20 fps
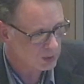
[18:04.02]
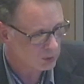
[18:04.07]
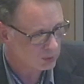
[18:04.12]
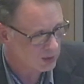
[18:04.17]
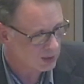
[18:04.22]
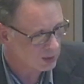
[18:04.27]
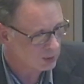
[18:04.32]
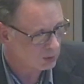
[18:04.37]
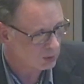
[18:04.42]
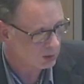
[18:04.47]

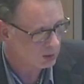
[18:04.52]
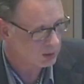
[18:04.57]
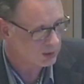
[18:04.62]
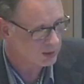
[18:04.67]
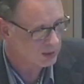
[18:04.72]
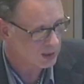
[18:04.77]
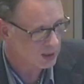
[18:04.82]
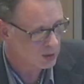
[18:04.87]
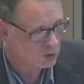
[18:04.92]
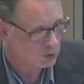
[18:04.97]
in
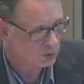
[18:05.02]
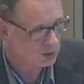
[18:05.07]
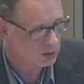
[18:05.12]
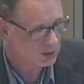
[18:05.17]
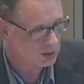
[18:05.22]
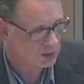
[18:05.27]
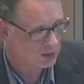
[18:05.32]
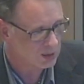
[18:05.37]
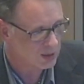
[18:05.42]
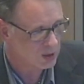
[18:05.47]
early age,
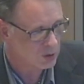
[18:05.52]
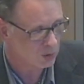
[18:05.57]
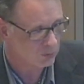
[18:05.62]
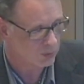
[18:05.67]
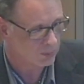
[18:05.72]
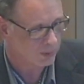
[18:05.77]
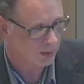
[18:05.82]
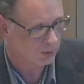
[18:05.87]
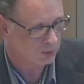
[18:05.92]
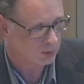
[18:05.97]
until the age of
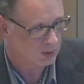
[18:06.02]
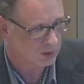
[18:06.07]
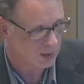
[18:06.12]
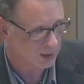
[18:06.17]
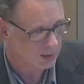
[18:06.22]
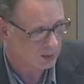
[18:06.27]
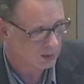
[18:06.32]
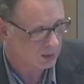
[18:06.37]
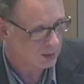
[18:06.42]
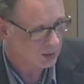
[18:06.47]
about
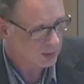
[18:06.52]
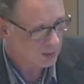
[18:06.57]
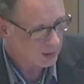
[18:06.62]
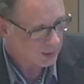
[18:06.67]
10,